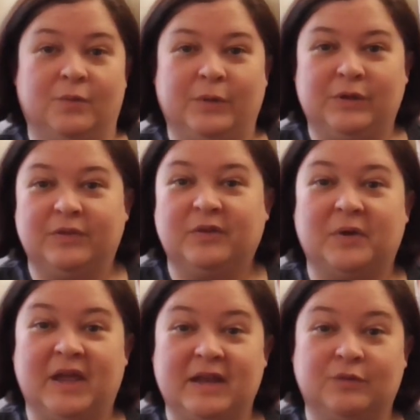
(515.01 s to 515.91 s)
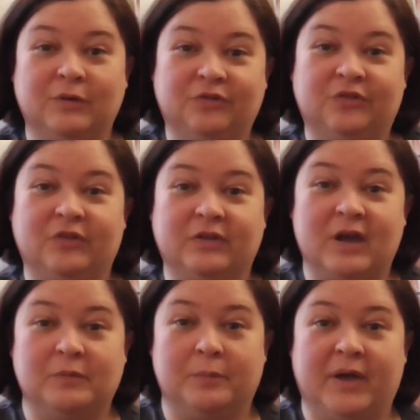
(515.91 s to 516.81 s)
what you think about Hayden Christensen
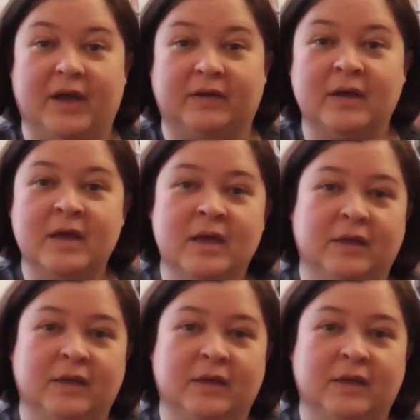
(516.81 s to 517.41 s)
coming back.